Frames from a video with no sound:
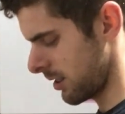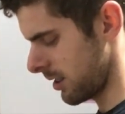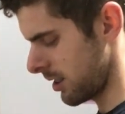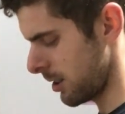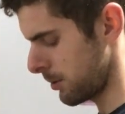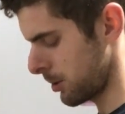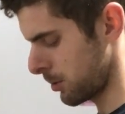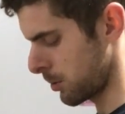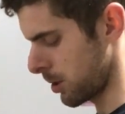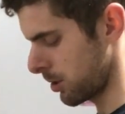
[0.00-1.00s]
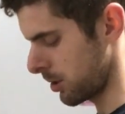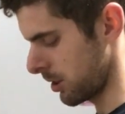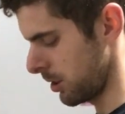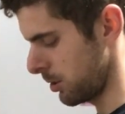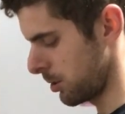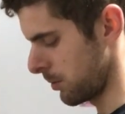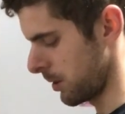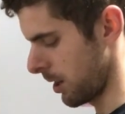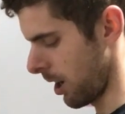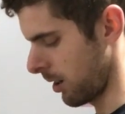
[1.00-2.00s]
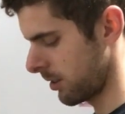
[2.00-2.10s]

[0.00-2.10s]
I once watched a YouTube video